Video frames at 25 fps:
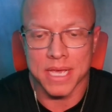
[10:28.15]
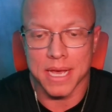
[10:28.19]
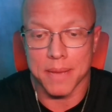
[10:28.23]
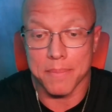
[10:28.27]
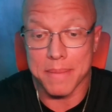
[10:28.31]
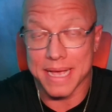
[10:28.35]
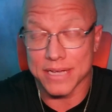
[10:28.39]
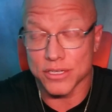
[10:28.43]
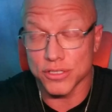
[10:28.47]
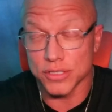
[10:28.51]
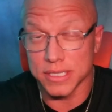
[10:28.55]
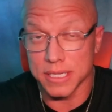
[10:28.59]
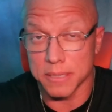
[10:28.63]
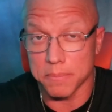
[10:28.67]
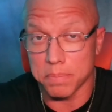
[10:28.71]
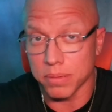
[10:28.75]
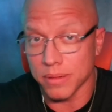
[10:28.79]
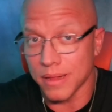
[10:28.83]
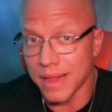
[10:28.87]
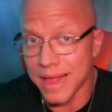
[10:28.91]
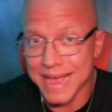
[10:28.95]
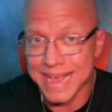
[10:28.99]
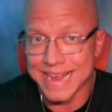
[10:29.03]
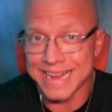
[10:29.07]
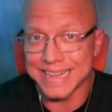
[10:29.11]
I'm actually
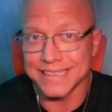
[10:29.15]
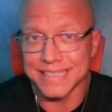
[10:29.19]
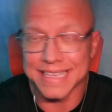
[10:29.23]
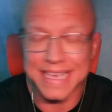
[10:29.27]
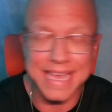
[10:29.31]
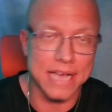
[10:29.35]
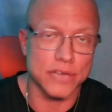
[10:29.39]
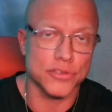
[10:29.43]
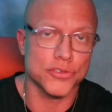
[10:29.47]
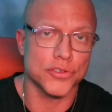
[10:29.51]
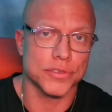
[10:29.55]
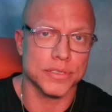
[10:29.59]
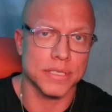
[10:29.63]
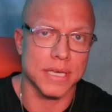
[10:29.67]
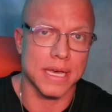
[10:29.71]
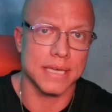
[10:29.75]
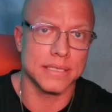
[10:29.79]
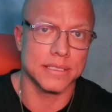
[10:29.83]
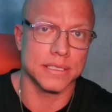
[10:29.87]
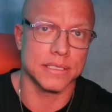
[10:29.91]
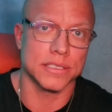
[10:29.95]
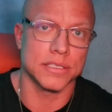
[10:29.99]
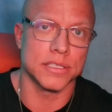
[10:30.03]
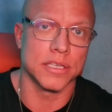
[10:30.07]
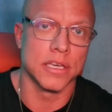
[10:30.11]
applying the
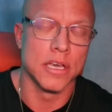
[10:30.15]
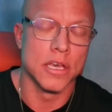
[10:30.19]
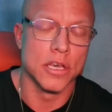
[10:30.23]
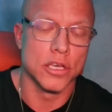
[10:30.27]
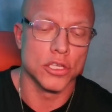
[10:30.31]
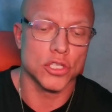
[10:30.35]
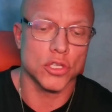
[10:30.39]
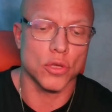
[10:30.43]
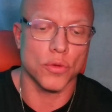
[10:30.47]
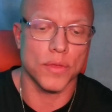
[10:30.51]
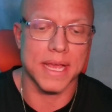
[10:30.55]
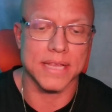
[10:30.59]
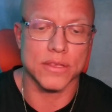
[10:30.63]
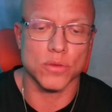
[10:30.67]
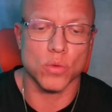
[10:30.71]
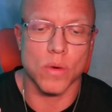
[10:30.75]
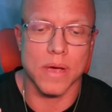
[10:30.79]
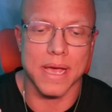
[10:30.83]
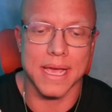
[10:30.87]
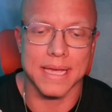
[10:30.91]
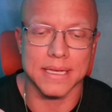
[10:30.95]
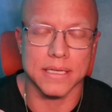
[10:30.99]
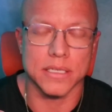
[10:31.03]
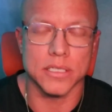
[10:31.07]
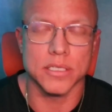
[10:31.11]
exercises. So that's
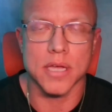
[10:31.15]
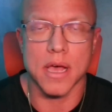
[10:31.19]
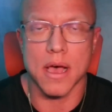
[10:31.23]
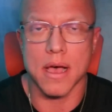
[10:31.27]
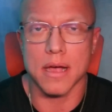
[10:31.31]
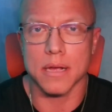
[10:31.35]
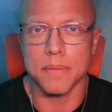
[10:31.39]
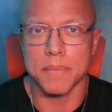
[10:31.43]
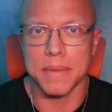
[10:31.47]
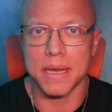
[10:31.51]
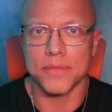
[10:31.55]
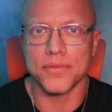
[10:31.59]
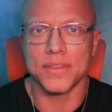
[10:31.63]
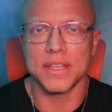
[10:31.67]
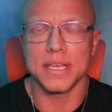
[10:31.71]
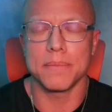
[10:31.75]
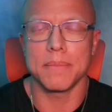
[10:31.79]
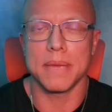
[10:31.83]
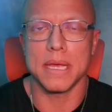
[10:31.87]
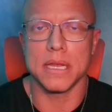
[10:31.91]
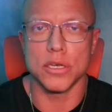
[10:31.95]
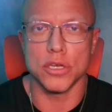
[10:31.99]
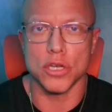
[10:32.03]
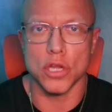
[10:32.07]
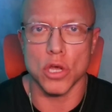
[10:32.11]
why I can talk about
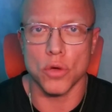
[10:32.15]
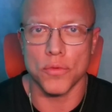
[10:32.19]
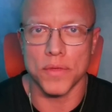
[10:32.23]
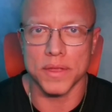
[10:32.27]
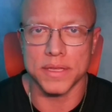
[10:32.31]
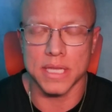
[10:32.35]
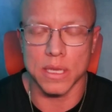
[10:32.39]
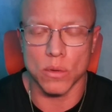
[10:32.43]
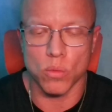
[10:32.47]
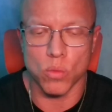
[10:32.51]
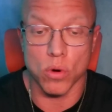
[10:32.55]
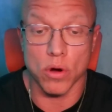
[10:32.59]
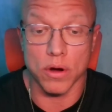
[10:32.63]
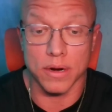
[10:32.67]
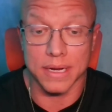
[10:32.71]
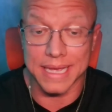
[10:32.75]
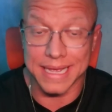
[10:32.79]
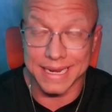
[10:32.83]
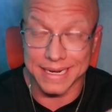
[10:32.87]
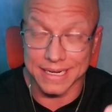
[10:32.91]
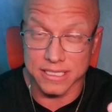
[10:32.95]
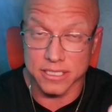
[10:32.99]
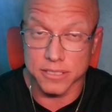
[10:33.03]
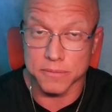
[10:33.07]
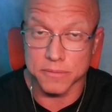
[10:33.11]
them and know that they work
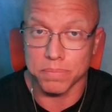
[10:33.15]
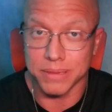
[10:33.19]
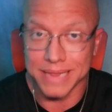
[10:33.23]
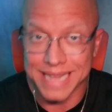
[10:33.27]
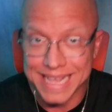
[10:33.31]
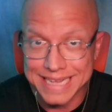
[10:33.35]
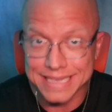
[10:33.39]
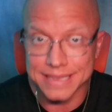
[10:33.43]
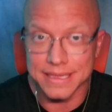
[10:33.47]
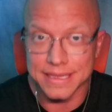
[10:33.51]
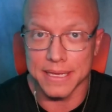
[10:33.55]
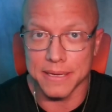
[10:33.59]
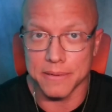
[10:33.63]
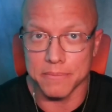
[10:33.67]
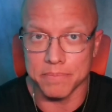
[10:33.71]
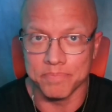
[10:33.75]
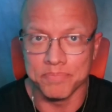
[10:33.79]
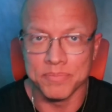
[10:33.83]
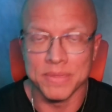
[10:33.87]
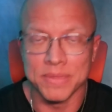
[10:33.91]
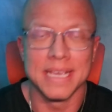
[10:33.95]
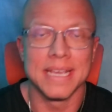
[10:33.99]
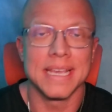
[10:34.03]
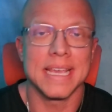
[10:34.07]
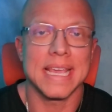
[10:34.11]
and explain
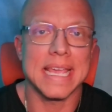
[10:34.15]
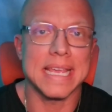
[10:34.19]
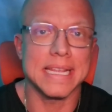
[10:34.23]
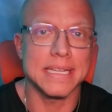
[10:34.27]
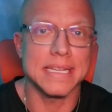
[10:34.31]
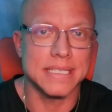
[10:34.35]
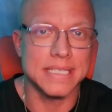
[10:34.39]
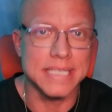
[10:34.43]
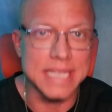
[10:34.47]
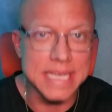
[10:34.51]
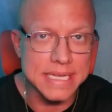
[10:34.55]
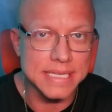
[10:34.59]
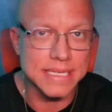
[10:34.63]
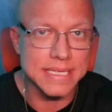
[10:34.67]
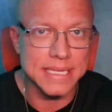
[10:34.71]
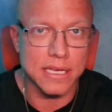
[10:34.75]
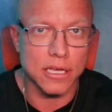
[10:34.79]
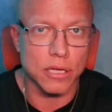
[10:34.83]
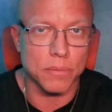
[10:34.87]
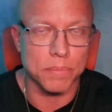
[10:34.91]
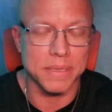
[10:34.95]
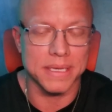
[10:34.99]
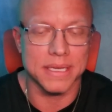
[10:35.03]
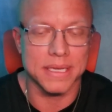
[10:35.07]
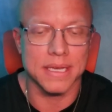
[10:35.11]
them in
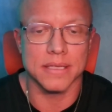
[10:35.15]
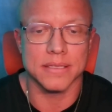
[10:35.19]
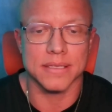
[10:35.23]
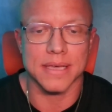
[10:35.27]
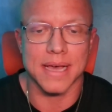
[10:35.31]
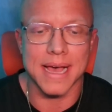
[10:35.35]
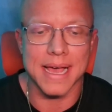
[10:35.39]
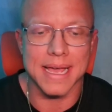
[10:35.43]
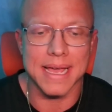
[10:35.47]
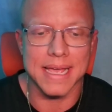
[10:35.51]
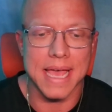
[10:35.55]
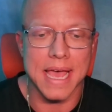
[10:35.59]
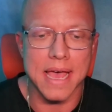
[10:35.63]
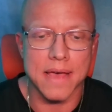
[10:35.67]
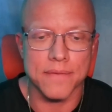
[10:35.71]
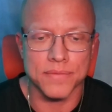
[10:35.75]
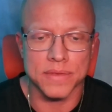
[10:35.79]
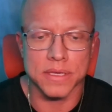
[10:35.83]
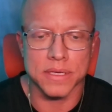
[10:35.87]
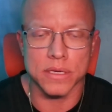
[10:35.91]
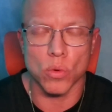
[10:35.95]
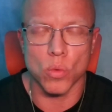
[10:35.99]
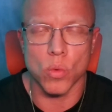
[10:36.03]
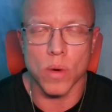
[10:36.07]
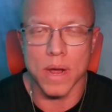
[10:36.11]
detail, because I have
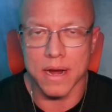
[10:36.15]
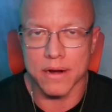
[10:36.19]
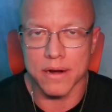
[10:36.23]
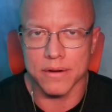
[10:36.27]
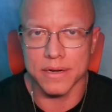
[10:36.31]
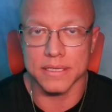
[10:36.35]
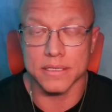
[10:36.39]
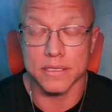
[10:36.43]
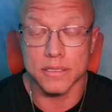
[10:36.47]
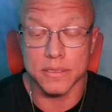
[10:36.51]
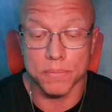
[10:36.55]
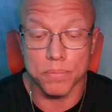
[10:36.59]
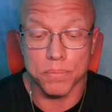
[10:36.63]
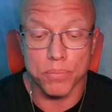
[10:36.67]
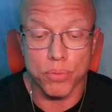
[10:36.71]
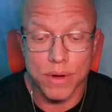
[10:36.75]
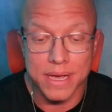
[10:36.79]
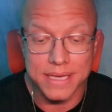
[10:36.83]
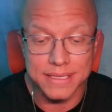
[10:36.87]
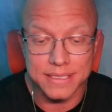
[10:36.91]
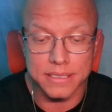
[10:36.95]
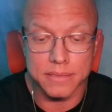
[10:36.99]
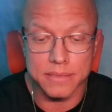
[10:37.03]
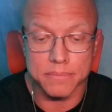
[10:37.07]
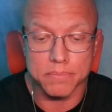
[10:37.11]
the awareness, the
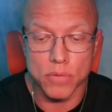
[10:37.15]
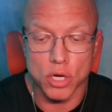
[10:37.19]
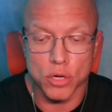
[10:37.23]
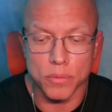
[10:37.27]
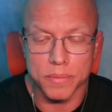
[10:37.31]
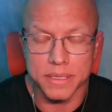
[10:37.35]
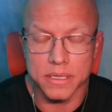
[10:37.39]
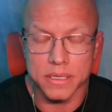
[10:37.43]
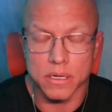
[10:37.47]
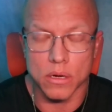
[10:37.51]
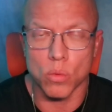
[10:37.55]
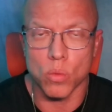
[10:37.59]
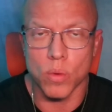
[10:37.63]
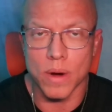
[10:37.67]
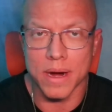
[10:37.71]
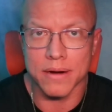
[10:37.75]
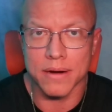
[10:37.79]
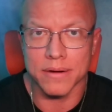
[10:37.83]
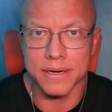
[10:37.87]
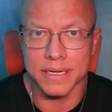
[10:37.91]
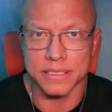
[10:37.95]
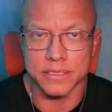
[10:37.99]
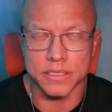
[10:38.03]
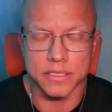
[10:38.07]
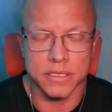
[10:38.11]
present moment
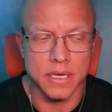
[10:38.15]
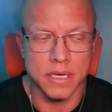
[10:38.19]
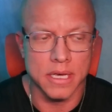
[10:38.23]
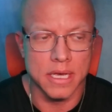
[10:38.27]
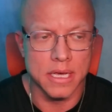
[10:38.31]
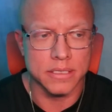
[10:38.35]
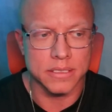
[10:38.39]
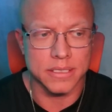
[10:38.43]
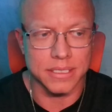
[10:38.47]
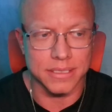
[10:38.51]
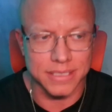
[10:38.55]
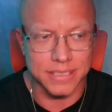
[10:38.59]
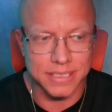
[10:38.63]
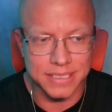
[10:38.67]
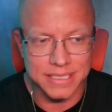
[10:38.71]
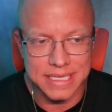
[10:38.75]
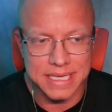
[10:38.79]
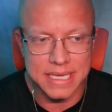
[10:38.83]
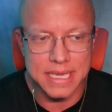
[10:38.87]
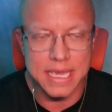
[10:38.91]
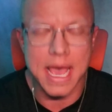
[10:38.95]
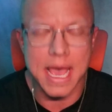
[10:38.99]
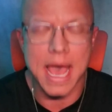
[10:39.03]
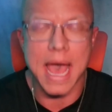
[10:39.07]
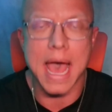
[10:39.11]
awareness, to
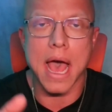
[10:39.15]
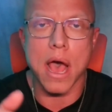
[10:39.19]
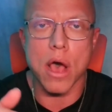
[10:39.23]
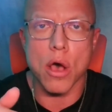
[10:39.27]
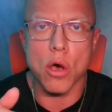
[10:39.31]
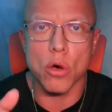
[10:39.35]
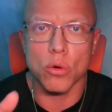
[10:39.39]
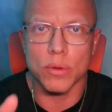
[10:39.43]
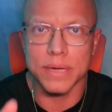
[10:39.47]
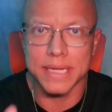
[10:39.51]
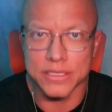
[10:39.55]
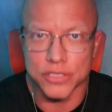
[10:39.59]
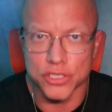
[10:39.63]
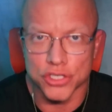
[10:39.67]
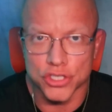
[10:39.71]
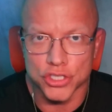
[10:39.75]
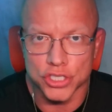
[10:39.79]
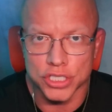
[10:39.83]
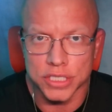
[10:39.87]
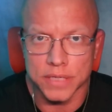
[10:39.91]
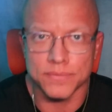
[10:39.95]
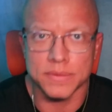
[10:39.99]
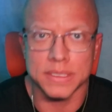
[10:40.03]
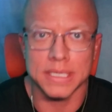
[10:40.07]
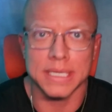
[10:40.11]
see how it's
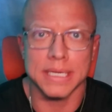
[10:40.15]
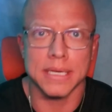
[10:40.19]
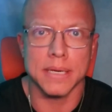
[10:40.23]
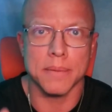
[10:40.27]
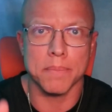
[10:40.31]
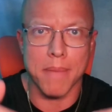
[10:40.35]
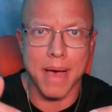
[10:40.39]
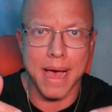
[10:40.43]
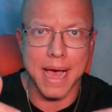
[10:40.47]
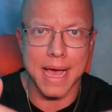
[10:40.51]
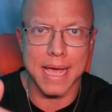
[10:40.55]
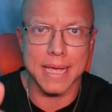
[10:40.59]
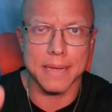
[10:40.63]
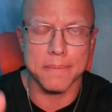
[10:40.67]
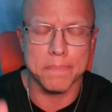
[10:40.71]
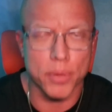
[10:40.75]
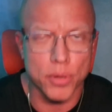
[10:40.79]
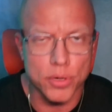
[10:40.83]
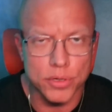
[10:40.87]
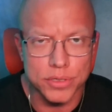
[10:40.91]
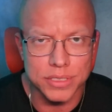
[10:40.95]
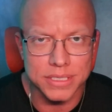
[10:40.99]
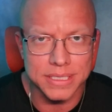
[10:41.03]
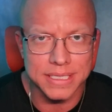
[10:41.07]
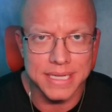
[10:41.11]
shifting my
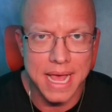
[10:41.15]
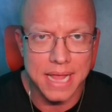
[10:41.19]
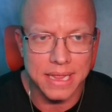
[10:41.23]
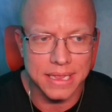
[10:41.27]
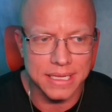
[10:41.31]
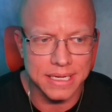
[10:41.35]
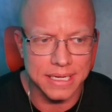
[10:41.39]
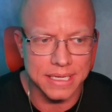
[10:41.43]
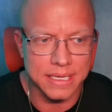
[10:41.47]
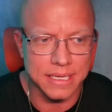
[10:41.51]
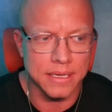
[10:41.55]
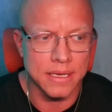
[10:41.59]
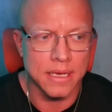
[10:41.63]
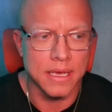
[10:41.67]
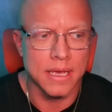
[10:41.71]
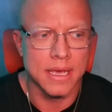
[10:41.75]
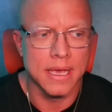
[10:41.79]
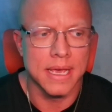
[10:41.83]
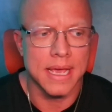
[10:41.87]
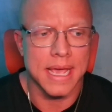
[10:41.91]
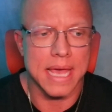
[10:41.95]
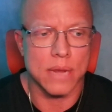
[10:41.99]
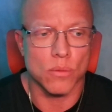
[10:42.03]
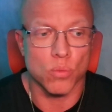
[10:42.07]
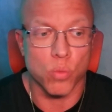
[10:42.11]
personality
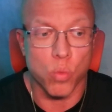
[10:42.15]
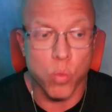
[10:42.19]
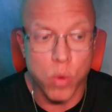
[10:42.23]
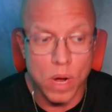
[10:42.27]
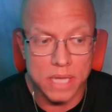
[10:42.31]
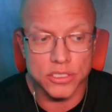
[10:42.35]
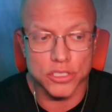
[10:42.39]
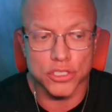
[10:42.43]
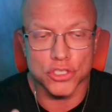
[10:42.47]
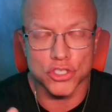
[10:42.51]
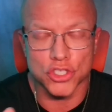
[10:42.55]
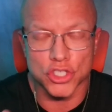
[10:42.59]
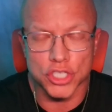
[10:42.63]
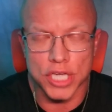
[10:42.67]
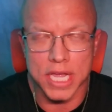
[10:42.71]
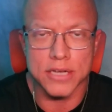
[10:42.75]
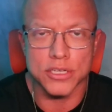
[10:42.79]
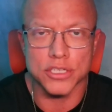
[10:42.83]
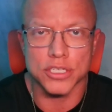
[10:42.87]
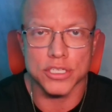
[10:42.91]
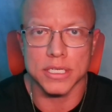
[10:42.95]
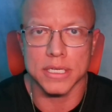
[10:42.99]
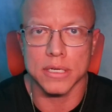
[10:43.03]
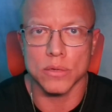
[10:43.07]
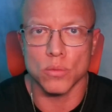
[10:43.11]
and what's
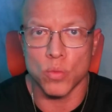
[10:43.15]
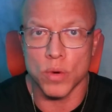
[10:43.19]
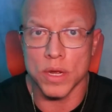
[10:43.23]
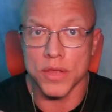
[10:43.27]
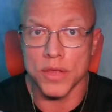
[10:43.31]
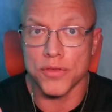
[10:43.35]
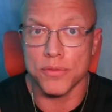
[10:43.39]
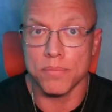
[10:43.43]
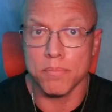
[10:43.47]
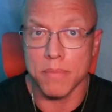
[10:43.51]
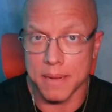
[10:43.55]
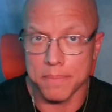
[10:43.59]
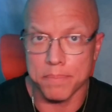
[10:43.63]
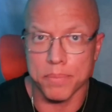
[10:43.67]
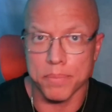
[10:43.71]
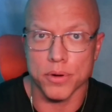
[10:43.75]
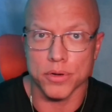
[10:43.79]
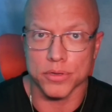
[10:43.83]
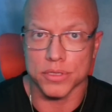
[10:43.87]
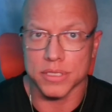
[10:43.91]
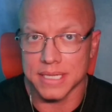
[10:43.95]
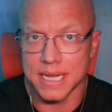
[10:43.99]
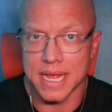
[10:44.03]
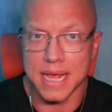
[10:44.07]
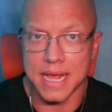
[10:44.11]
changing with my
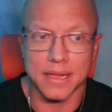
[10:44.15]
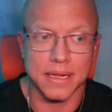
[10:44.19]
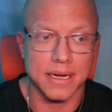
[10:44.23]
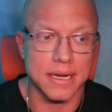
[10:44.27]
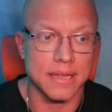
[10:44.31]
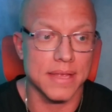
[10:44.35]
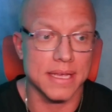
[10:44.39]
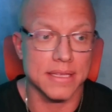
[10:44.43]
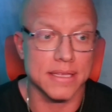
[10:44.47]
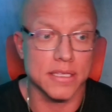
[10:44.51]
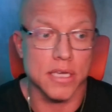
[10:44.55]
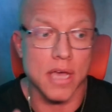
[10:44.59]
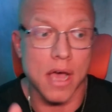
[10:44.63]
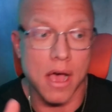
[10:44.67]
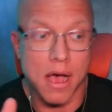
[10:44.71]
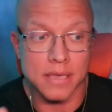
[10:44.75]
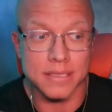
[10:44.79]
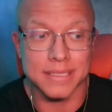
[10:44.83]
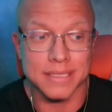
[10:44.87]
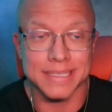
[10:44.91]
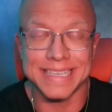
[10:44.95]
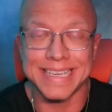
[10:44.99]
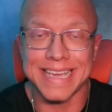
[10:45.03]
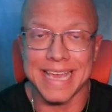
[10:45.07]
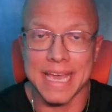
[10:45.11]
personality that's
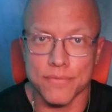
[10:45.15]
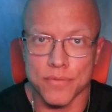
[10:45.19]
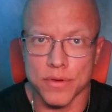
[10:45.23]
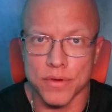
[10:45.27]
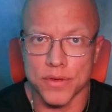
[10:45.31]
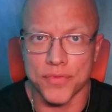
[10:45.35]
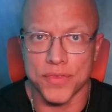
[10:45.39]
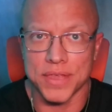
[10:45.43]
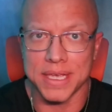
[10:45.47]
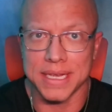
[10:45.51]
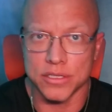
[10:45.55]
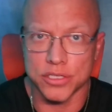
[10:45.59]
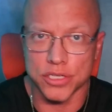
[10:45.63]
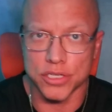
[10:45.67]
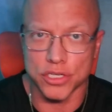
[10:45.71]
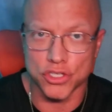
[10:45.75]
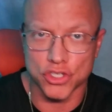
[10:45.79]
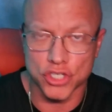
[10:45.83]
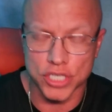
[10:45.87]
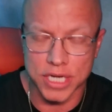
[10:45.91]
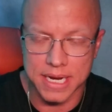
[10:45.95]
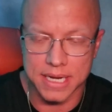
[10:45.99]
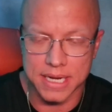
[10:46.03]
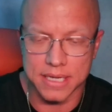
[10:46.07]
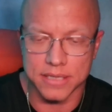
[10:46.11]
causing everything to
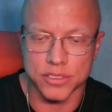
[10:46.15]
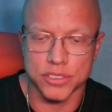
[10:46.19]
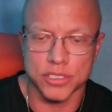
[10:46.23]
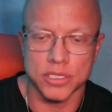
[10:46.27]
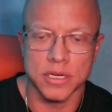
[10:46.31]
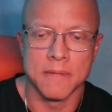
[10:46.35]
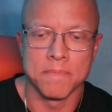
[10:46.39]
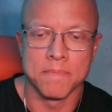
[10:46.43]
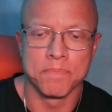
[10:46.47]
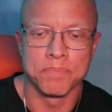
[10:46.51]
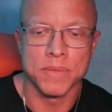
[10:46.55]
change.